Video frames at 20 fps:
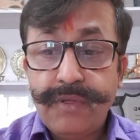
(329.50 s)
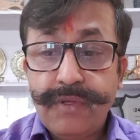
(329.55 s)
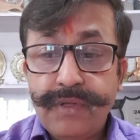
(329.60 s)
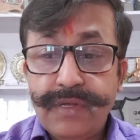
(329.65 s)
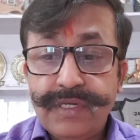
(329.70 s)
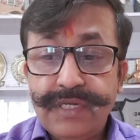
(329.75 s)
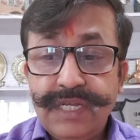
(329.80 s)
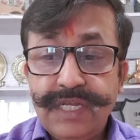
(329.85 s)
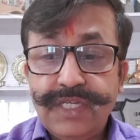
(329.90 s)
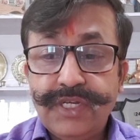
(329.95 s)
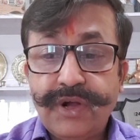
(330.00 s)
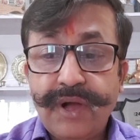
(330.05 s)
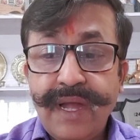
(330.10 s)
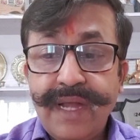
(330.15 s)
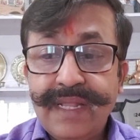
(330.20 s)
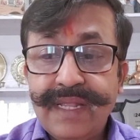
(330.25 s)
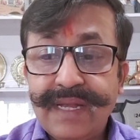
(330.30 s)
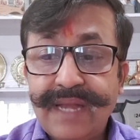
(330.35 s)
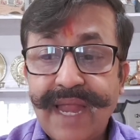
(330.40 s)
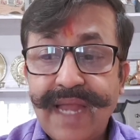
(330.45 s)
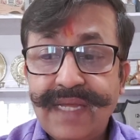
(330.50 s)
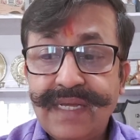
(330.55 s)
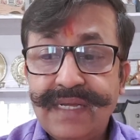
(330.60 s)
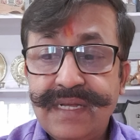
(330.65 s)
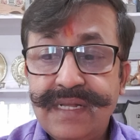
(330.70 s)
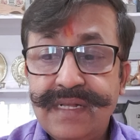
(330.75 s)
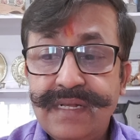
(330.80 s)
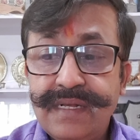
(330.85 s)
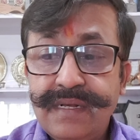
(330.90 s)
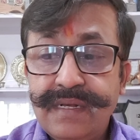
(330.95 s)
she joined the
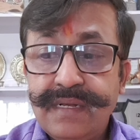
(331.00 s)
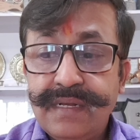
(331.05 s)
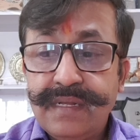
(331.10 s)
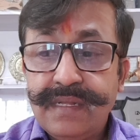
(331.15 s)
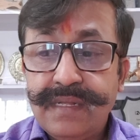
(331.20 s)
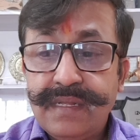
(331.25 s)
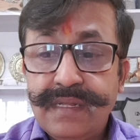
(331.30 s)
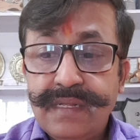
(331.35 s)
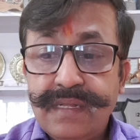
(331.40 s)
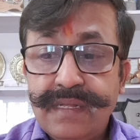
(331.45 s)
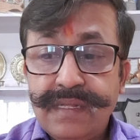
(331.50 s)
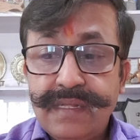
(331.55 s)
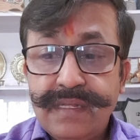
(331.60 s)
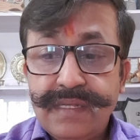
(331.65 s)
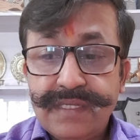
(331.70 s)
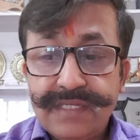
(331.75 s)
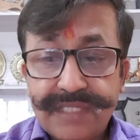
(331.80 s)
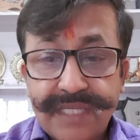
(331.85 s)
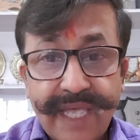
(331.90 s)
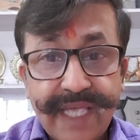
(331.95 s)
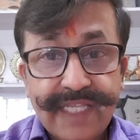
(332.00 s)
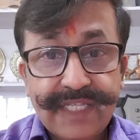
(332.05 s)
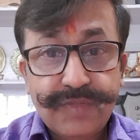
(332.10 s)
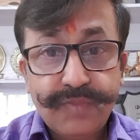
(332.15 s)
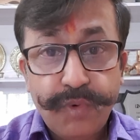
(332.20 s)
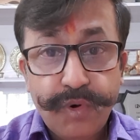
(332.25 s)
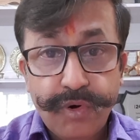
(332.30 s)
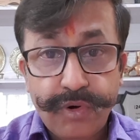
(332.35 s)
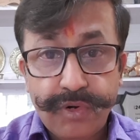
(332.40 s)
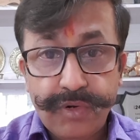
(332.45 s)
National Science
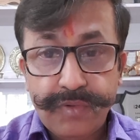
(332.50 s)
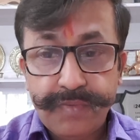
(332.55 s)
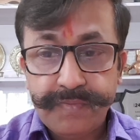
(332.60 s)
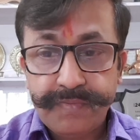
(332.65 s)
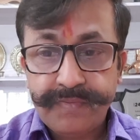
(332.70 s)
Board.